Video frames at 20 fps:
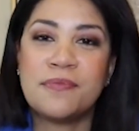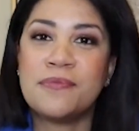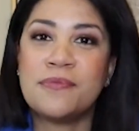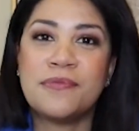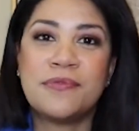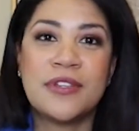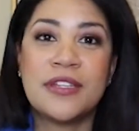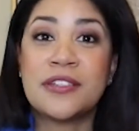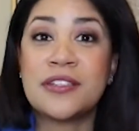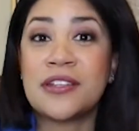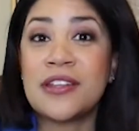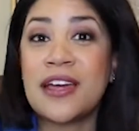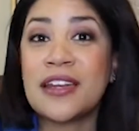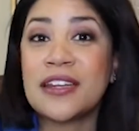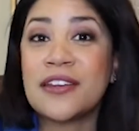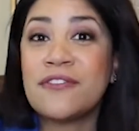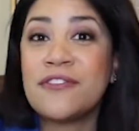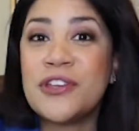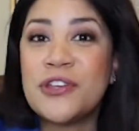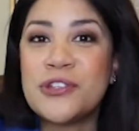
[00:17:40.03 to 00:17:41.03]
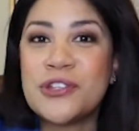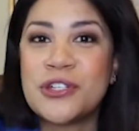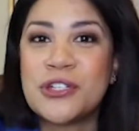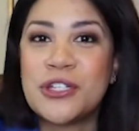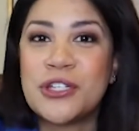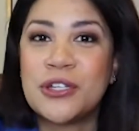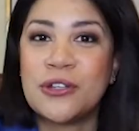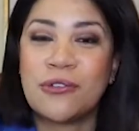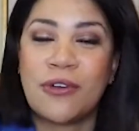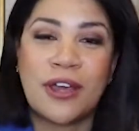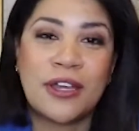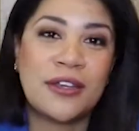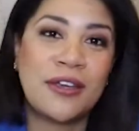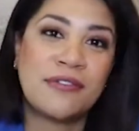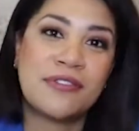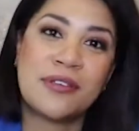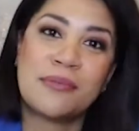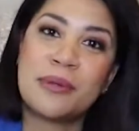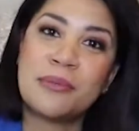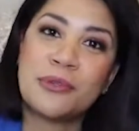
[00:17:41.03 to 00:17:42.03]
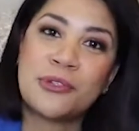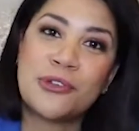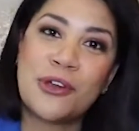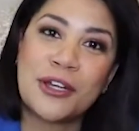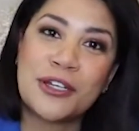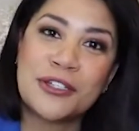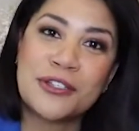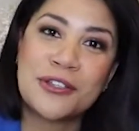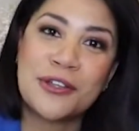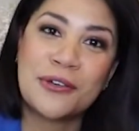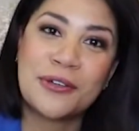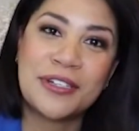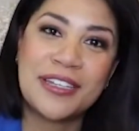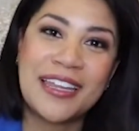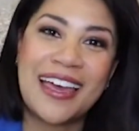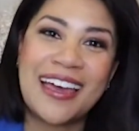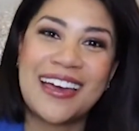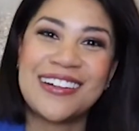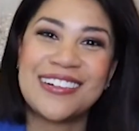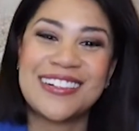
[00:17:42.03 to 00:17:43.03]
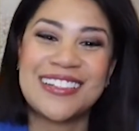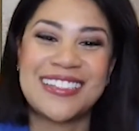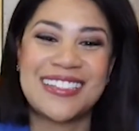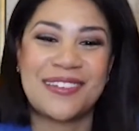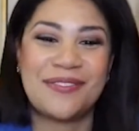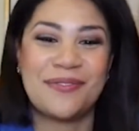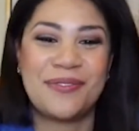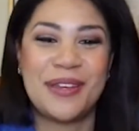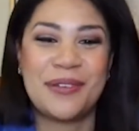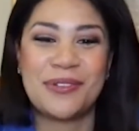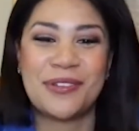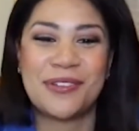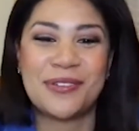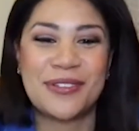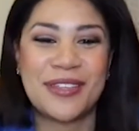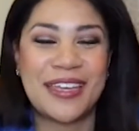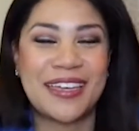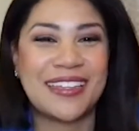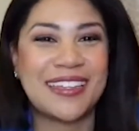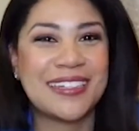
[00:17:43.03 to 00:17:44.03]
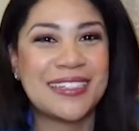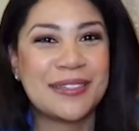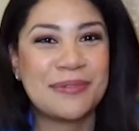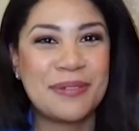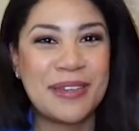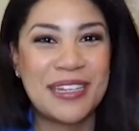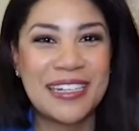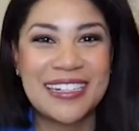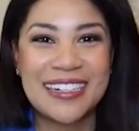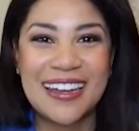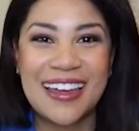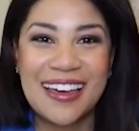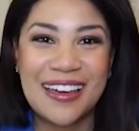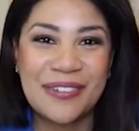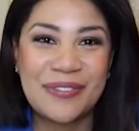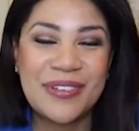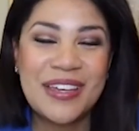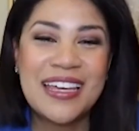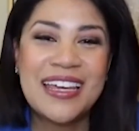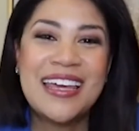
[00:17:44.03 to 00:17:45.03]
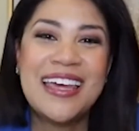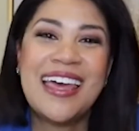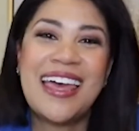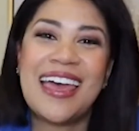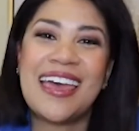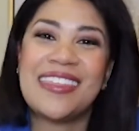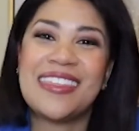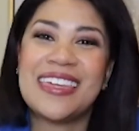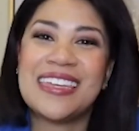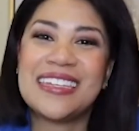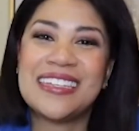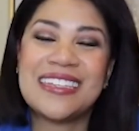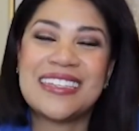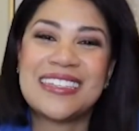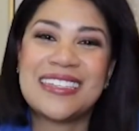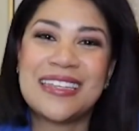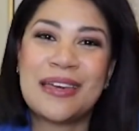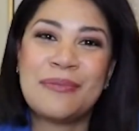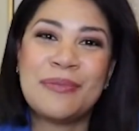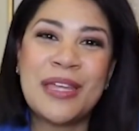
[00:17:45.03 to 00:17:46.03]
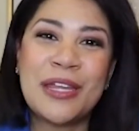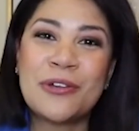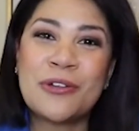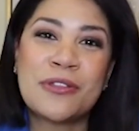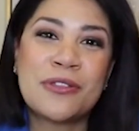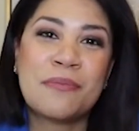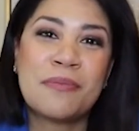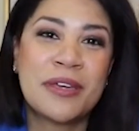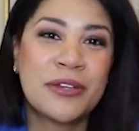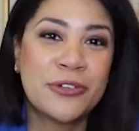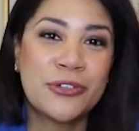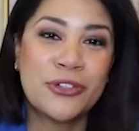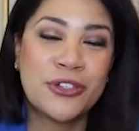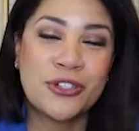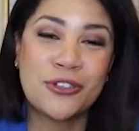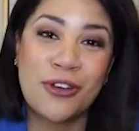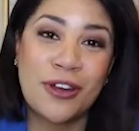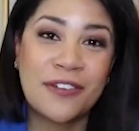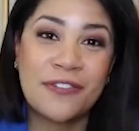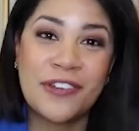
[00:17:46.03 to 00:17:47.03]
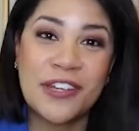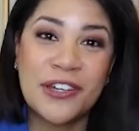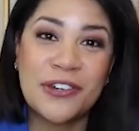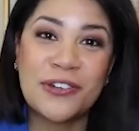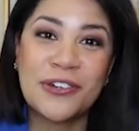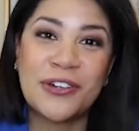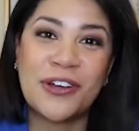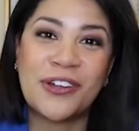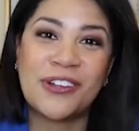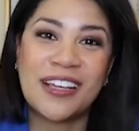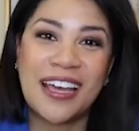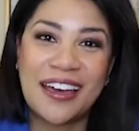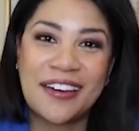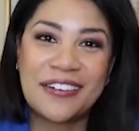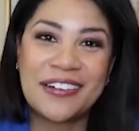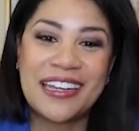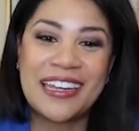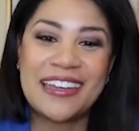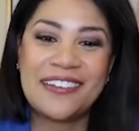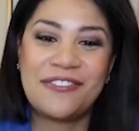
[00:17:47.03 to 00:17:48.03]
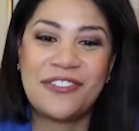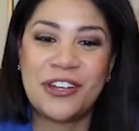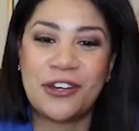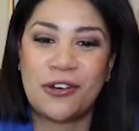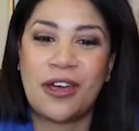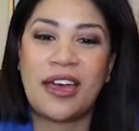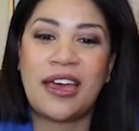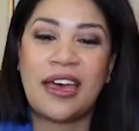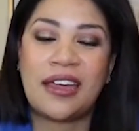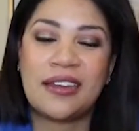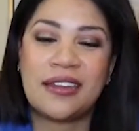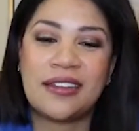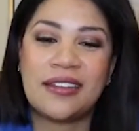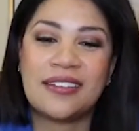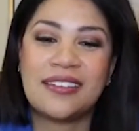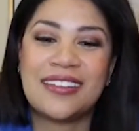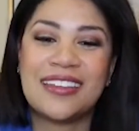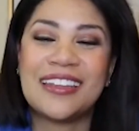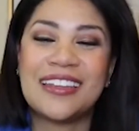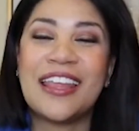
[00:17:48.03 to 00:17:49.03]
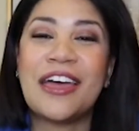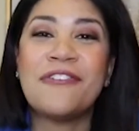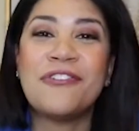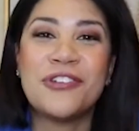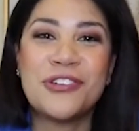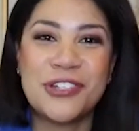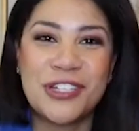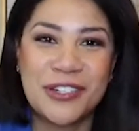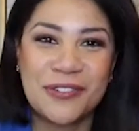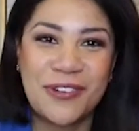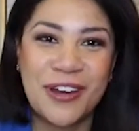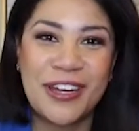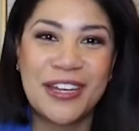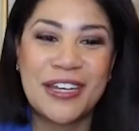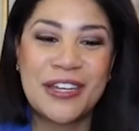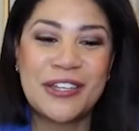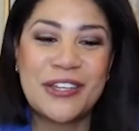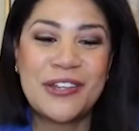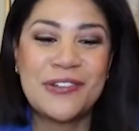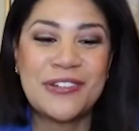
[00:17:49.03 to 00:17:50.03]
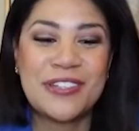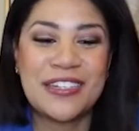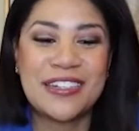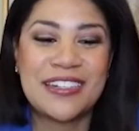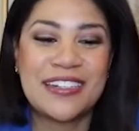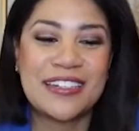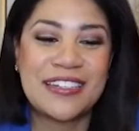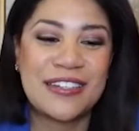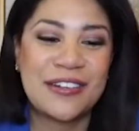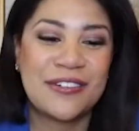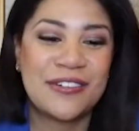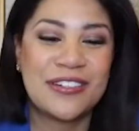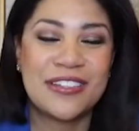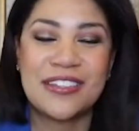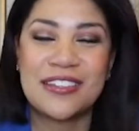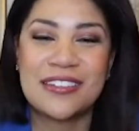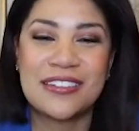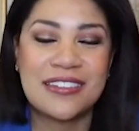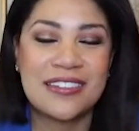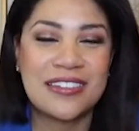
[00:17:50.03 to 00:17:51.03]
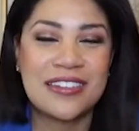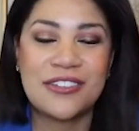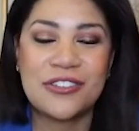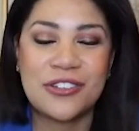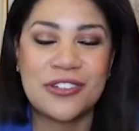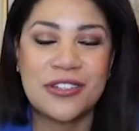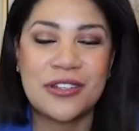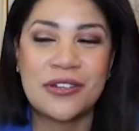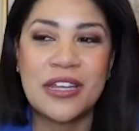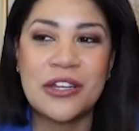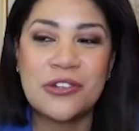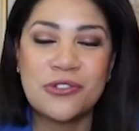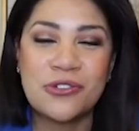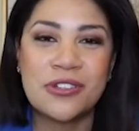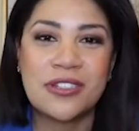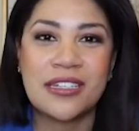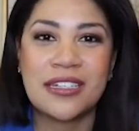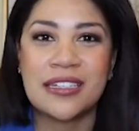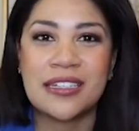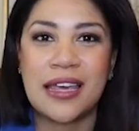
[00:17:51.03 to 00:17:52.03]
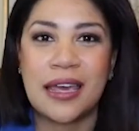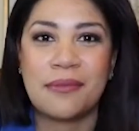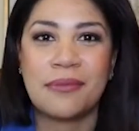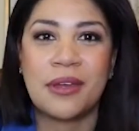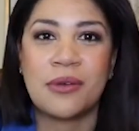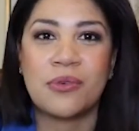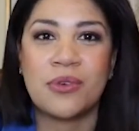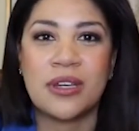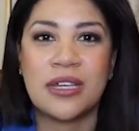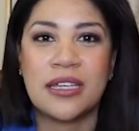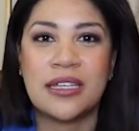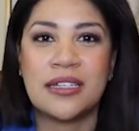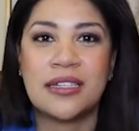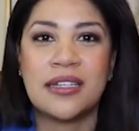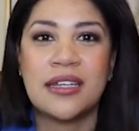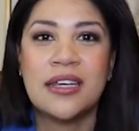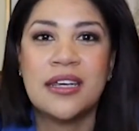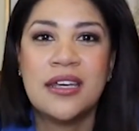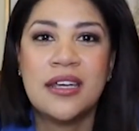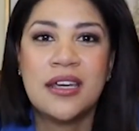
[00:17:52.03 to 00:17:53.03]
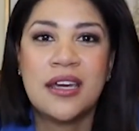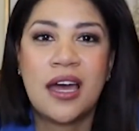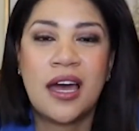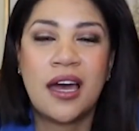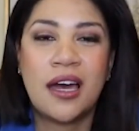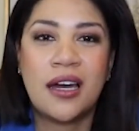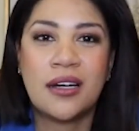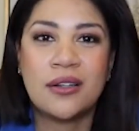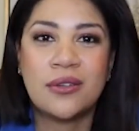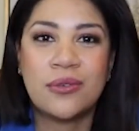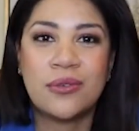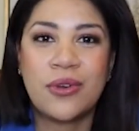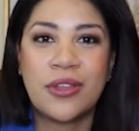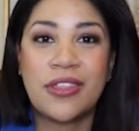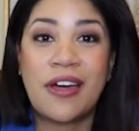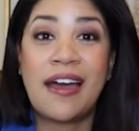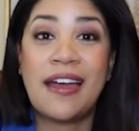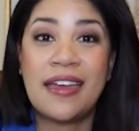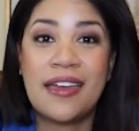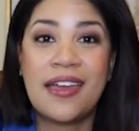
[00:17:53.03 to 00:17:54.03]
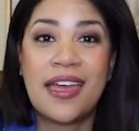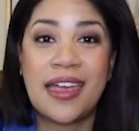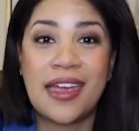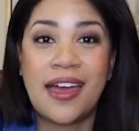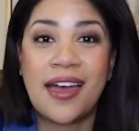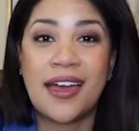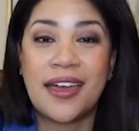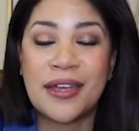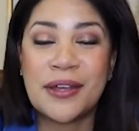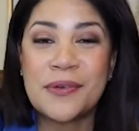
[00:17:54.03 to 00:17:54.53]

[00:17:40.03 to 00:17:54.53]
it's a lot of confusion too, right? You have some people trying to slow it down, some people saying, let's speed it up. And then some that are in the middle just trying to figure it all out and figure out how to leverage it, right, and use it. And so it's just an interesting time that we're in with AI.